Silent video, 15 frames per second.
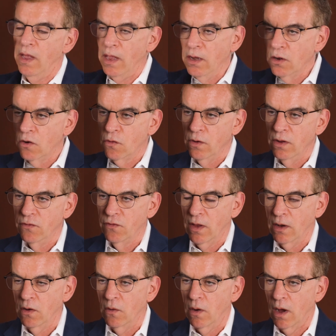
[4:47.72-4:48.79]
Increase
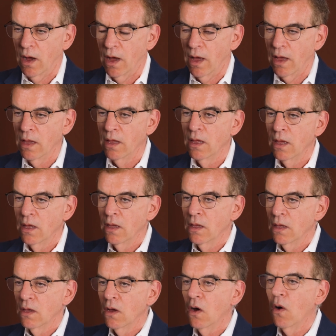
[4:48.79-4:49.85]
NOI,
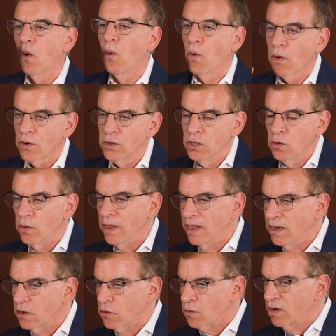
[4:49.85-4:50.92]
or you
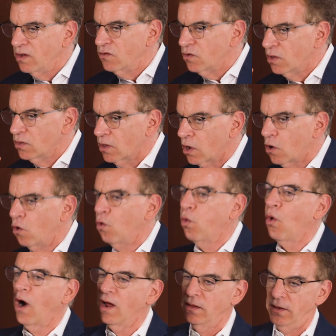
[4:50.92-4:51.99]
increase the
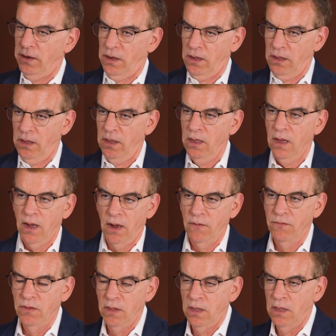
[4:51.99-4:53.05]
quality
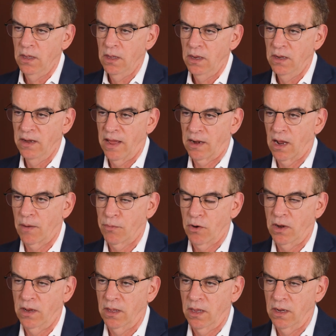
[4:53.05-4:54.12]
of the net
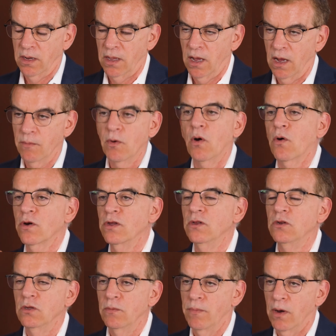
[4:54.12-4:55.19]
operating income, or you
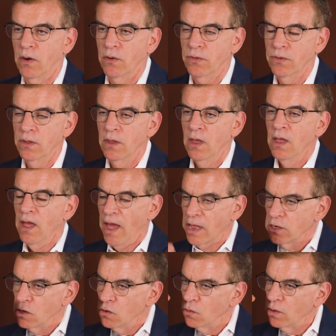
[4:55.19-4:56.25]
do both.
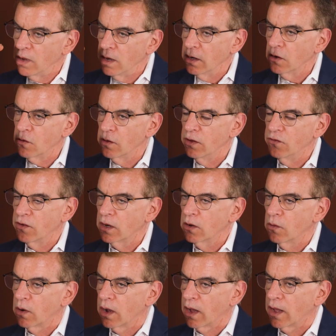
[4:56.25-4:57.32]
And you increase
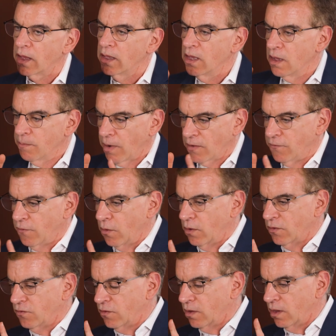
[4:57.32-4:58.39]
NOI by
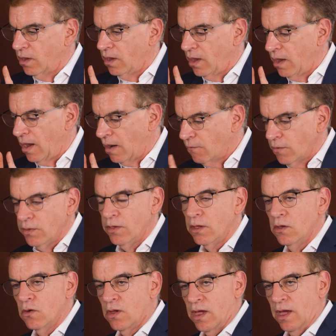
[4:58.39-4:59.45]
focusing
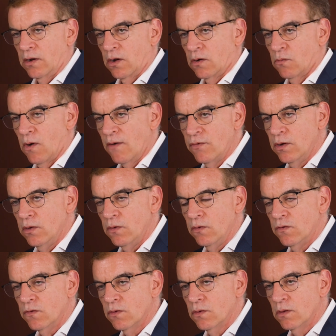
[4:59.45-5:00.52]
everything you can on
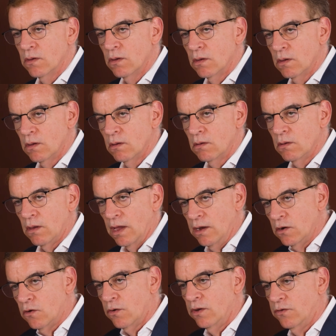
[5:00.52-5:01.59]
revenues,
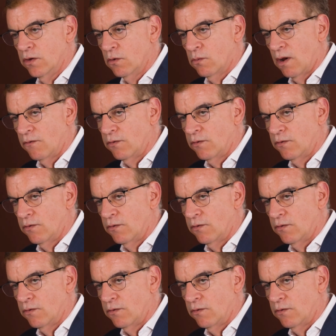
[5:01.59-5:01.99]
increasing